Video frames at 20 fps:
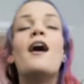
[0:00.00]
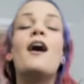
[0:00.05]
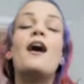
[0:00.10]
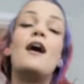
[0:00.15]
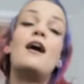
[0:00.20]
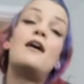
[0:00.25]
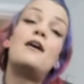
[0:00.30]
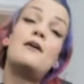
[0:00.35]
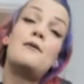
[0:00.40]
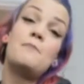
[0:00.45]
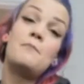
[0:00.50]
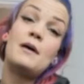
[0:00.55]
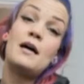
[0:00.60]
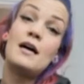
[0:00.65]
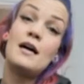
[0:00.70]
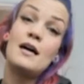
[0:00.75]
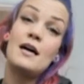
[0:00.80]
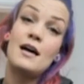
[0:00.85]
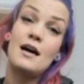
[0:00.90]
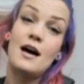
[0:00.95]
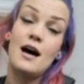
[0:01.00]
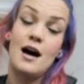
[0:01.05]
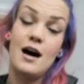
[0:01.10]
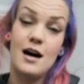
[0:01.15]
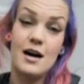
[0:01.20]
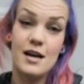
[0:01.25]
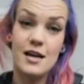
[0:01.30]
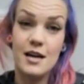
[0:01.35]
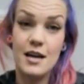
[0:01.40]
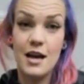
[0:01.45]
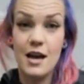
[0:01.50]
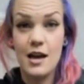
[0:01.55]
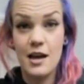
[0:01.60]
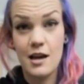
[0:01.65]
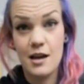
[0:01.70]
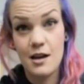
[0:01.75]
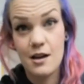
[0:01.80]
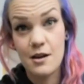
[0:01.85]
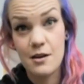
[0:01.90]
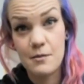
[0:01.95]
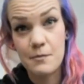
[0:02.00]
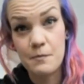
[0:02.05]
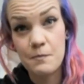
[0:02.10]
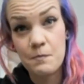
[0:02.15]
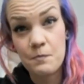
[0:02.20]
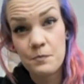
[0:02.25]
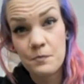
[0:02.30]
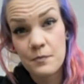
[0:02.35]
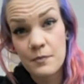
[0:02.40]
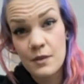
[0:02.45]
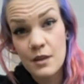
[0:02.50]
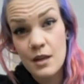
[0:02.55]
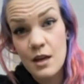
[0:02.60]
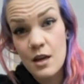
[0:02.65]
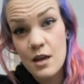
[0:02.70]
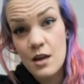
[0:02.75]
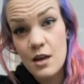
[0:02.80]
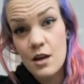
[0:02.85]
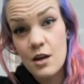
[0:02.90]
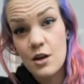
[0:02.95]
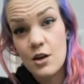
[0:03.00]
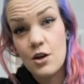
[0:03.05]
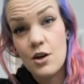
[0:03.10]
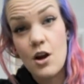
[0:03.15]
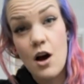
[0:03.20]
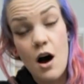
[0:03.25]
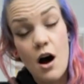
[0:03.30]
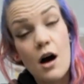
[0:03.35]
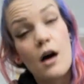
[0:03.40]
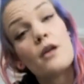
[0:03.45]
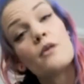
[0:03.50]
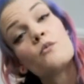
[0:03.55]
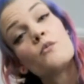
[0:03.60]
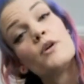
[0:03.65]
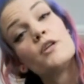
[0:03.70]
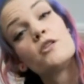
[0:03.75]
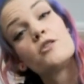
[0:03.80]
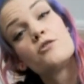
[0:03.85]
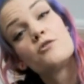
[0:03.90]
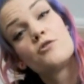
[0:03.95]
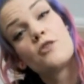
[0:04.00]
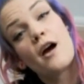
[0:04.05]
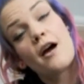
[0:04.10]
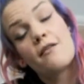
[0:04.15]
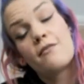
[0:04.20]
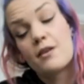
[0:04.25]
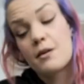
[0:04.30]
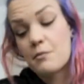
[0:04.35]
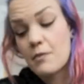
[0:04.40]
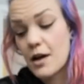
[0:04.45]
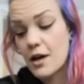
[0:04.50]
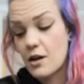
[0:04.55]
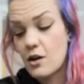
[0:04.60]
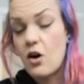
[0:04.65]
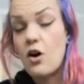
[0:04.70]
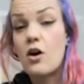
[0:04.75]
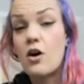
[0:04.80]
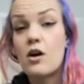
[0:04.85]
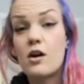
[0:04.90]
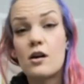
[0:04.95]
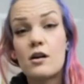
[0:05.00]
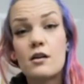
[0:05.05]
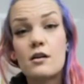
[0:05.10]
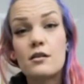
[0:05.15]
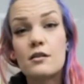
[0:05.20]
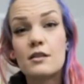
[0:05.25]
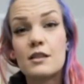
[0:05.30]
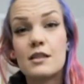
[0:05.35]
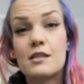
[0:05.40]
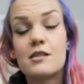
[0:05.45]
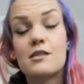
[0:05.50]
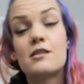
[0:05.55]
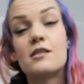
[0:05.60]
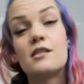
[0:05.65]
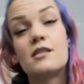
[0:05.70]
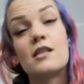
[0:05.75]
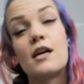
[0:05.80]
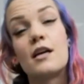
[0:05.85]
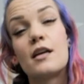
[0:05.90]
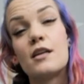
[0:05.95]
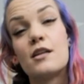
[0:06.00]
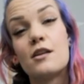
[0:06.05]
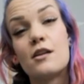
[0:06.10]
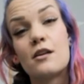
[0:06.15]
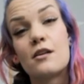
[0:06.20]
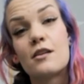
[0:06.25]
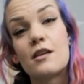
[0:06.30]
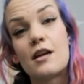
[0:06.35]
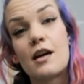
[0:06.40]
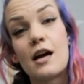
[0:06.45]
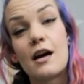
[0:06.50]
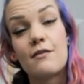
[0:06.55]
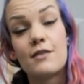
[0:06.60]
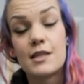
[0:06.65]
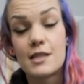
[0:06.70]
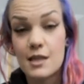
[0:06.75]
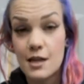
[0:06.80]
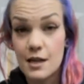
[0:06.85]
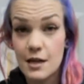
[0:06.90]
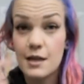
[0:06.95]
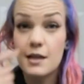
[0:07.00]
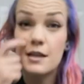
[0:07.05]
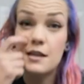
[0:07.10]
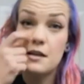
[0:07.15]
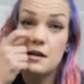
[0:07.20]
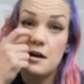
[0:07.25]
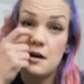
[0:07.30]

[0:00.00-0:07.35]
I am not winter driving my car. This is the second year that I haven't done it.